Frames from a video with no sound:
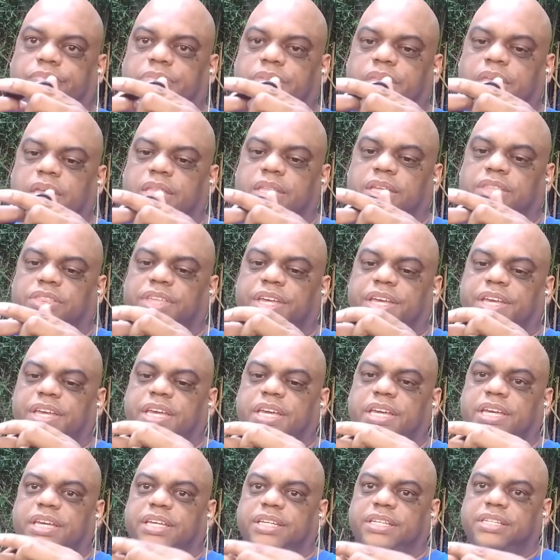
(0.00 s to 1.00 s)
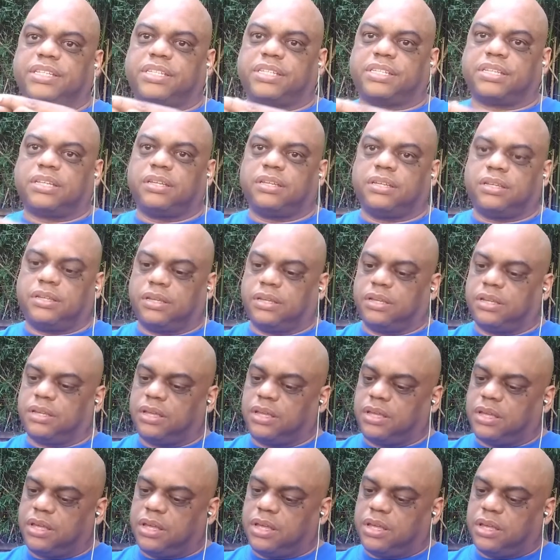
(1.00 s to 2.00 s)
the thing is
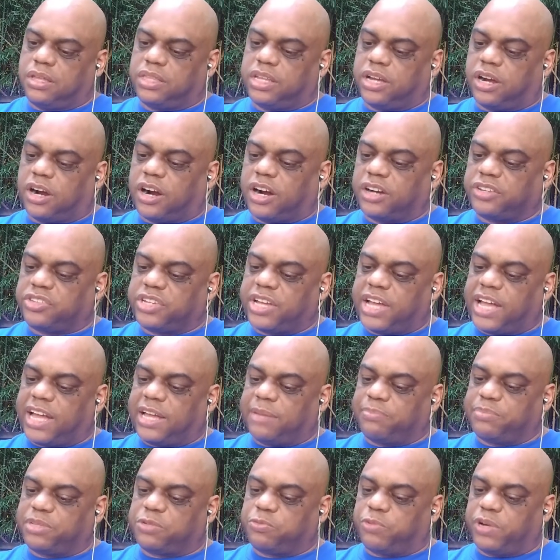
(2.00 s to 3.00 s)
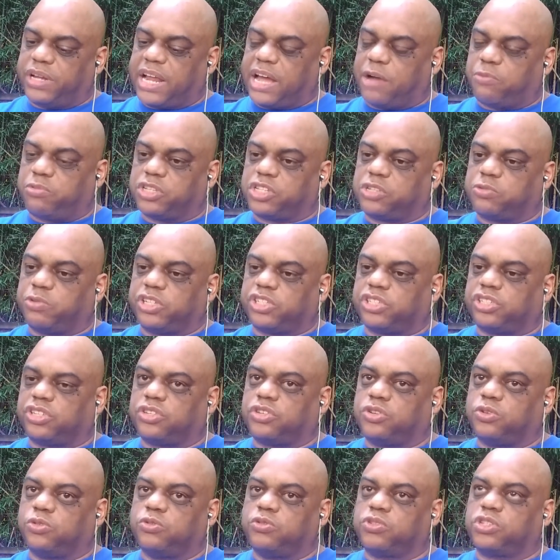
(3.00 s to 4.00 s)
there are times when I will switch the
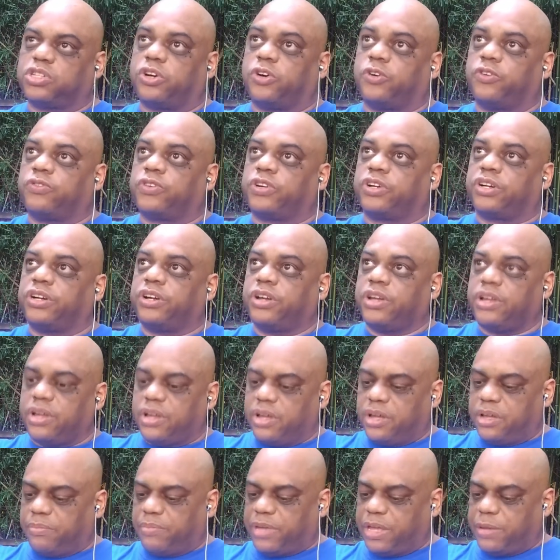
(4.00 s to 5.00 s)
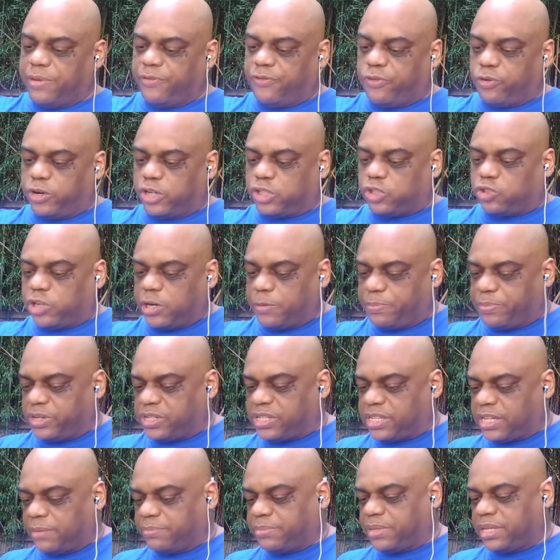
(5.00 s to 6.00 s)
tools over maybe for a trip or
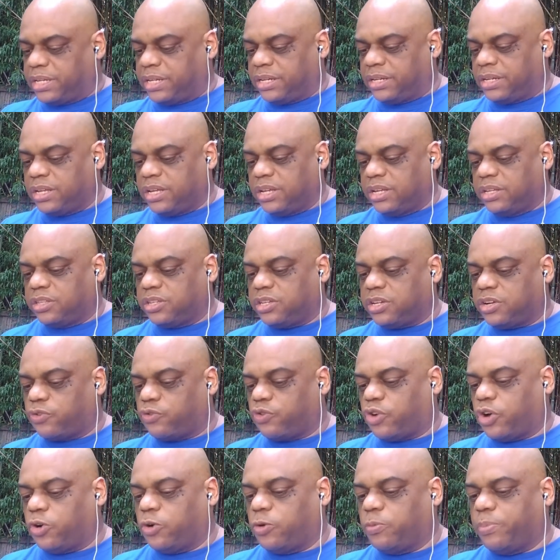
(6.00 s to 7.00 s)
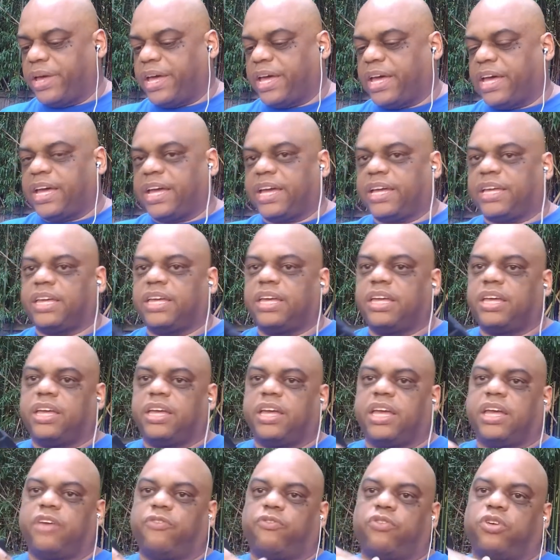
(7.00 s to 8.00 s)
something to the roll bag.
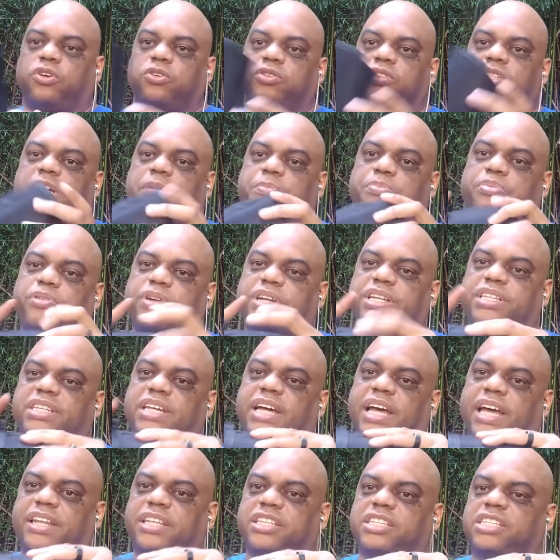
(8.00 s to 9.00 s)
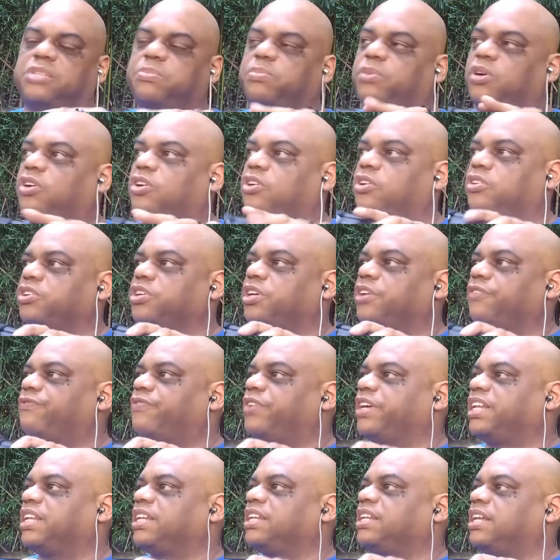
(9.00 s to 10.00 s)
It rolls up pretty tight and small. You can
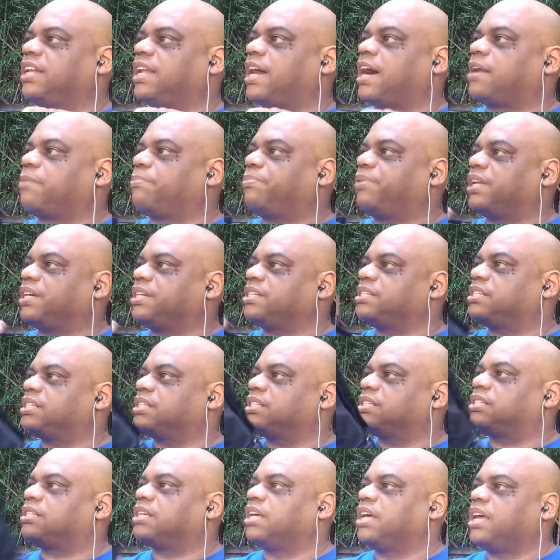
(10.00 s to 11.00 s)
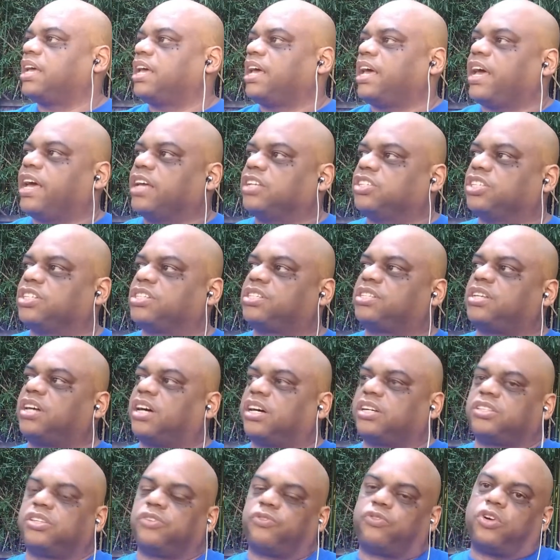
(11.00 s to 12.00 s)
fit it in a lot of places and just
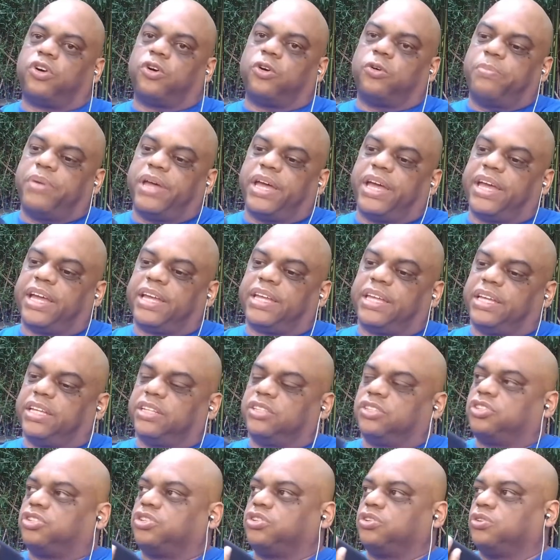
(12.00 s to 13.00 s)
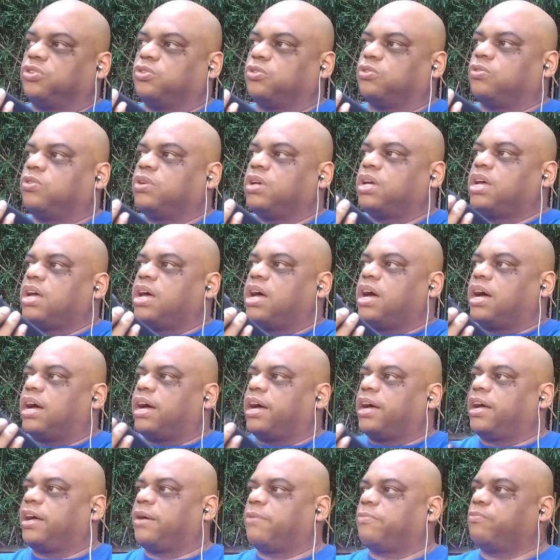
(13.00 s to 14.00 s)
tuck the roll bag into
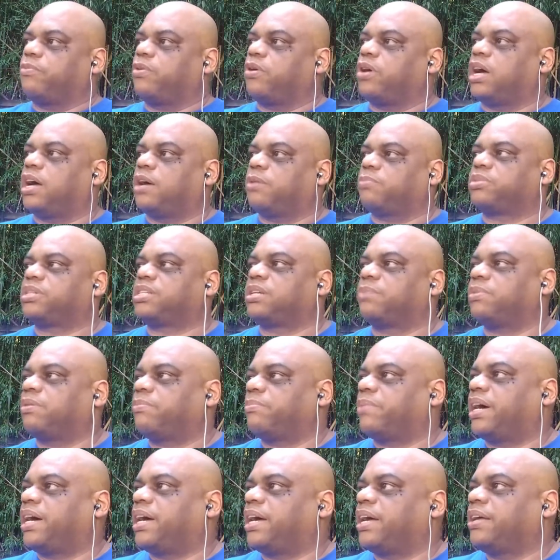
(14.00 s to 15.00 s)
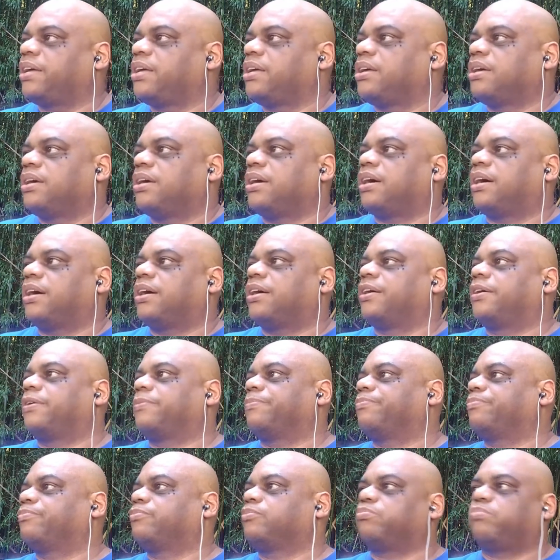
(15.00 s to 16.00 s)
um, um, some of my
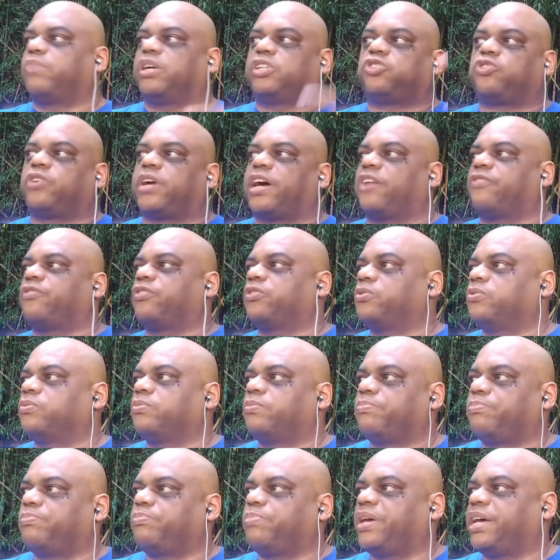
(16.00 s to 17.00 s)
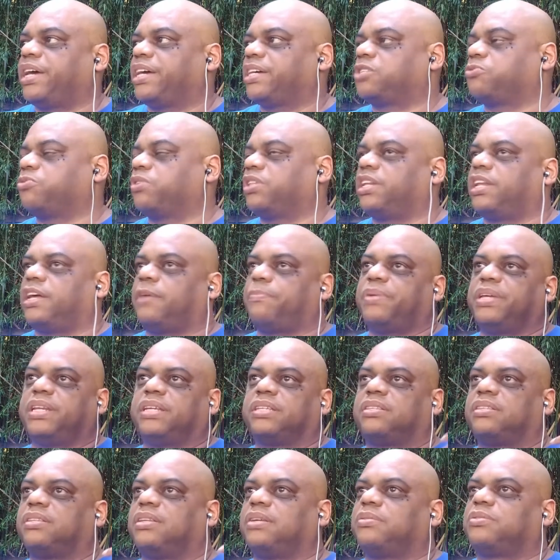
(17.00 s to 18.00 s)
um, my travel bags, whether that be the,
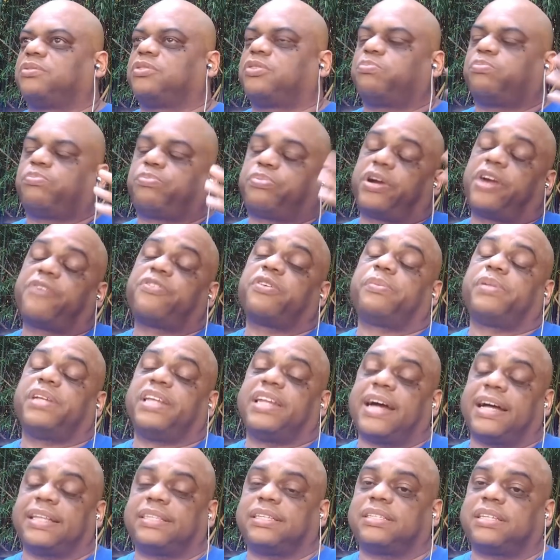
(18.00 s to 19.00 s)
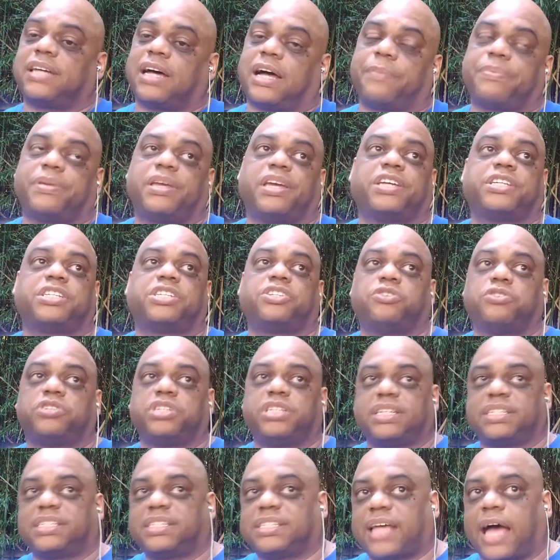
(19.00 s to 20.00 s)
preferably not the top case,
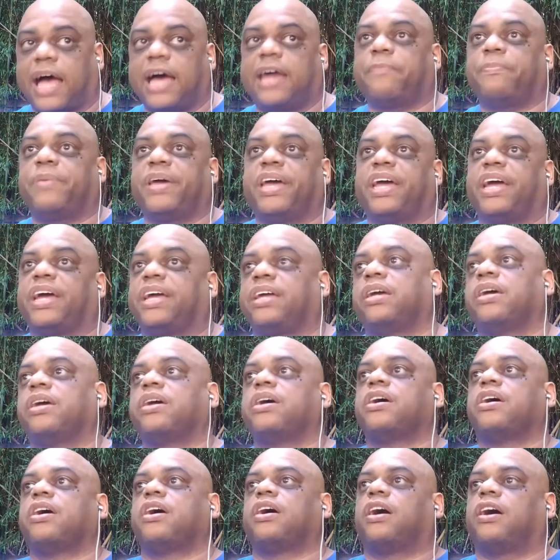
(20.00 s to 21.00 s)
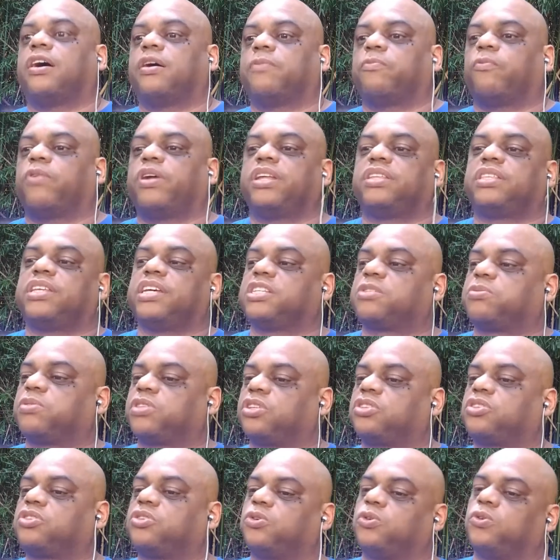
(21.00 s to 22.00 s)
usually a side bag. Um, one of the things with the
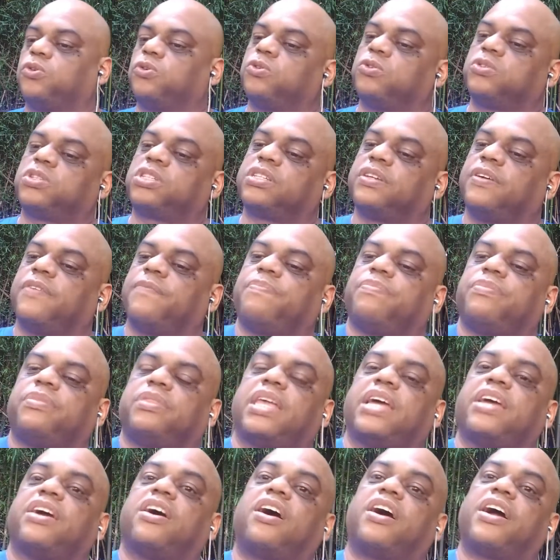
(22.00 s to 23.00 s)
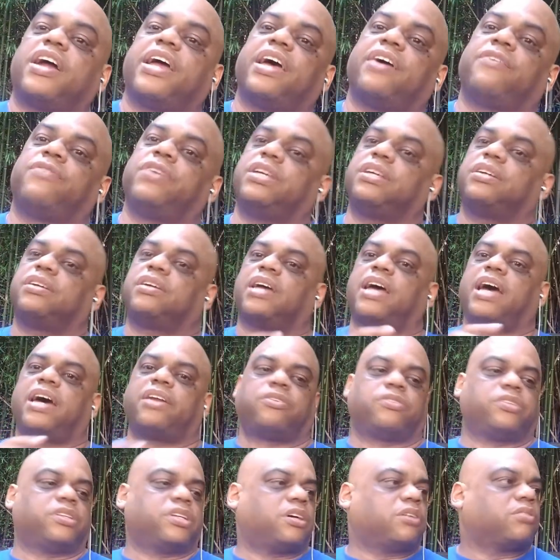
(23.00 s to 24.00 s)
tools, they are heavy. I
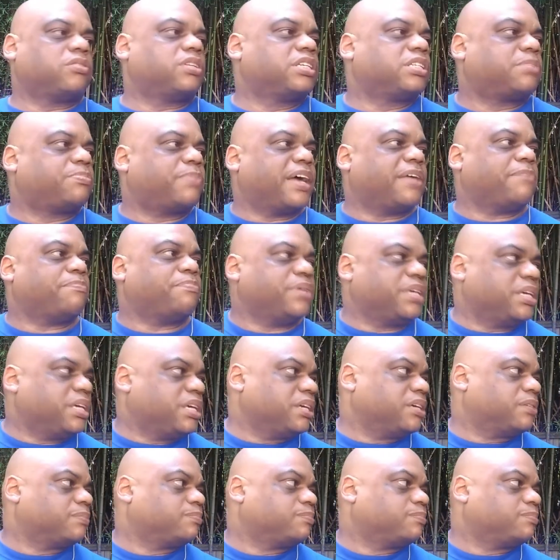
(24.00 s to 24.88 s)
don't know. This might be